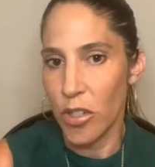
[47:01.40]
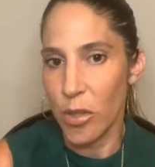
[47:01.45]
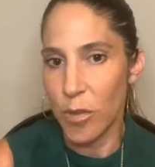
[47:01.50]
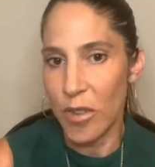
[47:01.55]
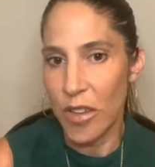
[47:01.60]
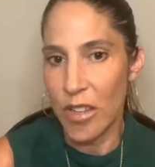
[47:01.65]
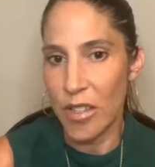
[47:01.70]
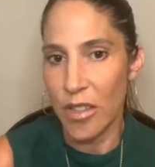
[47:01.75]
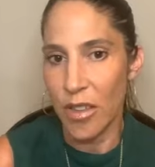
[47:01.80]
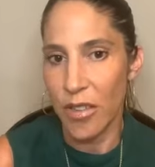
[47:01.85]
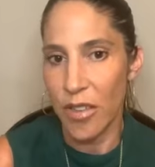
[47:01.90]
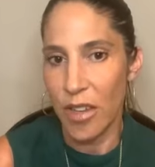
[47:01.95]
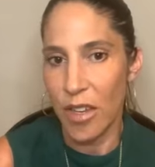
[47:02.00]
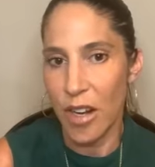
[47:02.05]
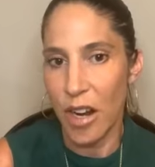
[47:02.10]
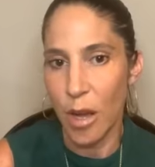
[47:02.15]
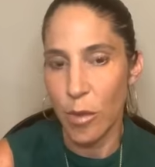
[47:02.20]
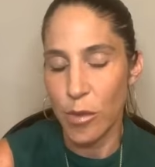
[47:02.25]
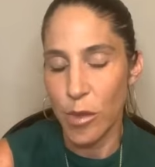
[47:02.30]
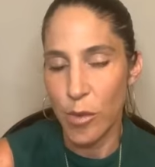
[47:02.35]
because I think
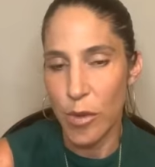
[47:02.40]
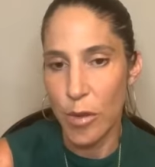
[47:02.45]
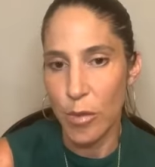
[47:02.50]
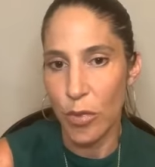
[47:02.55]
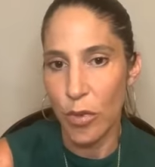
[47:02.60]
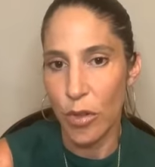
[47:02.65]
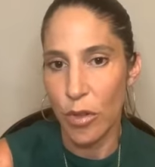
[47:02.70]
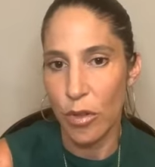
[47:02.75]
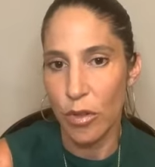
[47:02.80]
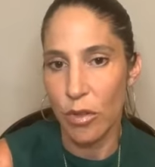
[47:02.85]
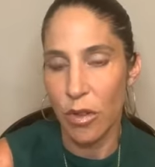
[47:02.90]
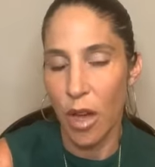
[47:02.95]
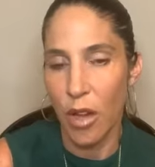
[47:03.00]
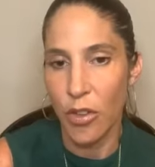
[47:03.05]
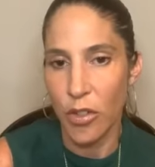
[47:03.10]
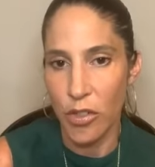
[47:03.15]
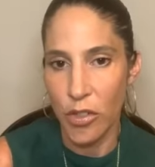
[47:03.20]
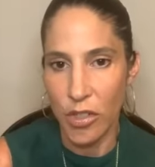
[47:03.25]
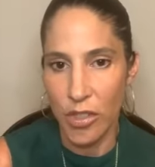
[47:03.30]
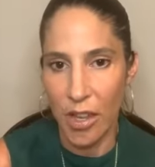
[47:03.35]
it helps people
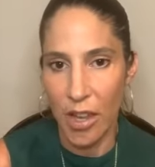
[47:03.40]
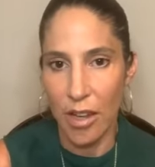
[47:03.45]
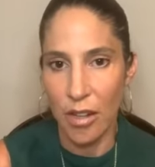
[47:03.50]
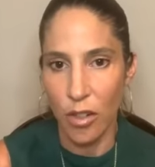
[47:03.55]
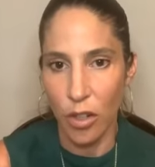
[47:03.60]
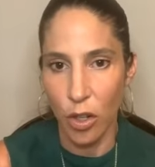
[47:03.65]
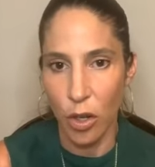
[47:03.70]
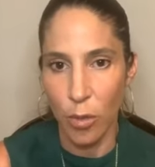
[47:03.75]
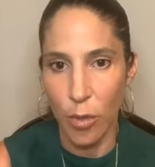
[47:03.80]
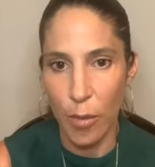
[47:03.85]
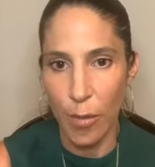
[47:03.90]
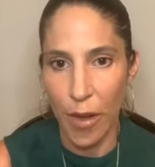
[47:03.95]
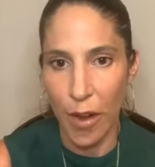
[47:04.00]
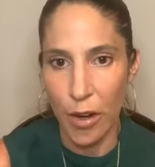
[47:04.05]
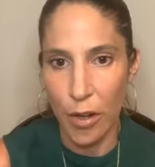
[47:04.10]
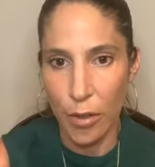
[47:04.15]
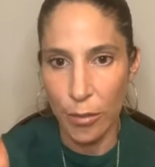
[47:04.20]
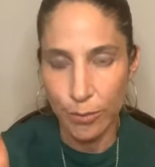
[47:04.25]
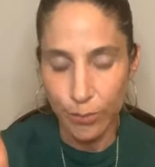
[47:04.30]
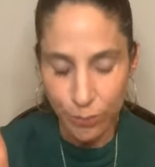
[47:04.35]
understand a little bit
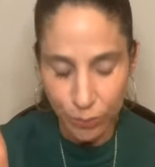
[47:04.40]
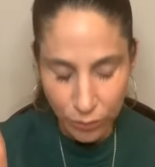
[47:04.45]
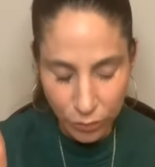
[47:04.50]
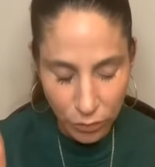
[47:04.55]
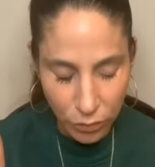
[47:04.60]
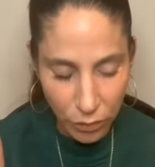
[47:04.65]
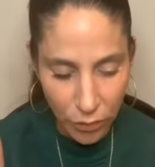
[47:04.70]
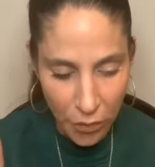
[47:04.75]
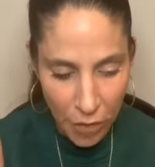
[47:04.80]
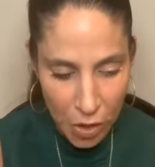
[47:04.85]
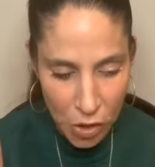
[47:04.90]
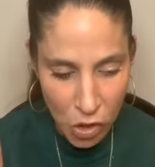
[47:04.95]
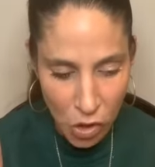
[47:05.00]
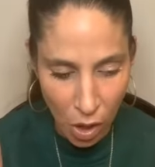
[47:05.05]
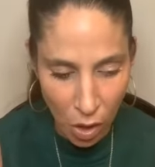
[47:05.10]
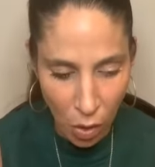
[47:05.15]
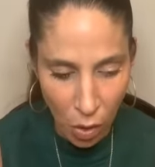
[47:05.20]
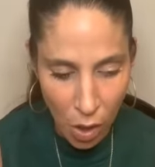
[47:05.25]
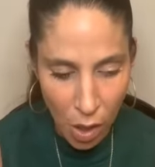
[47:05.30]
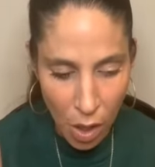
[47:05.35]
better.
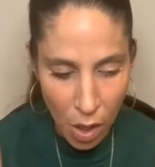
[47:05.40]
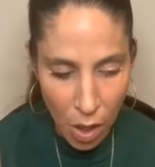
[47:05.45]
So